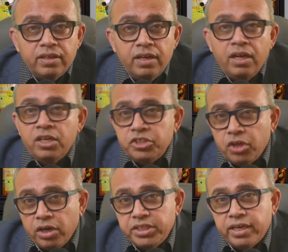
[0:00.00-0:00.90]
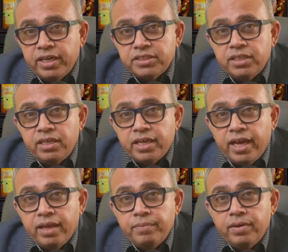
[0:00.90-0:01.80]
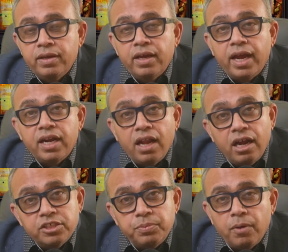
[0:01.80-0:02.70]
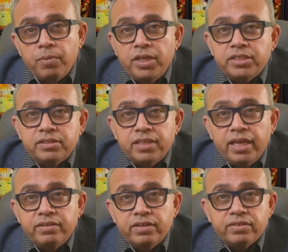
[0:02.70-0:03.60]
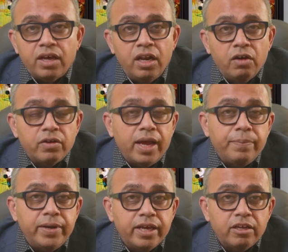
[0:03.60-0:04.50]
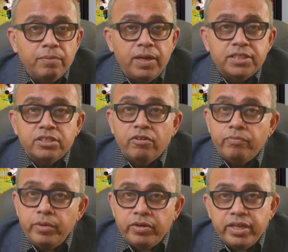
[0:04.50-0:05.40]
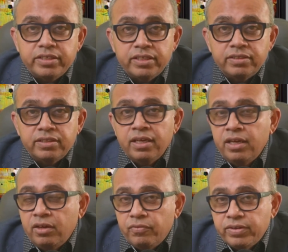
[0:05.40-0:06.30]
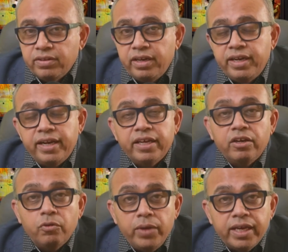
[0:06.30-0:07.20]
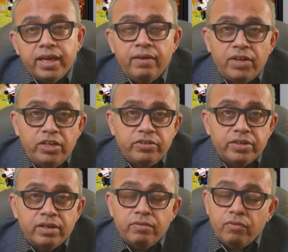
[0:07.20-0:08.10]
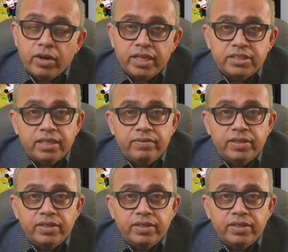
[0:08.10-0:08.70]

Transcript: Short generational time and large population sizes allow rapid accumulation of mutations, facilitating quick evolution for HIV.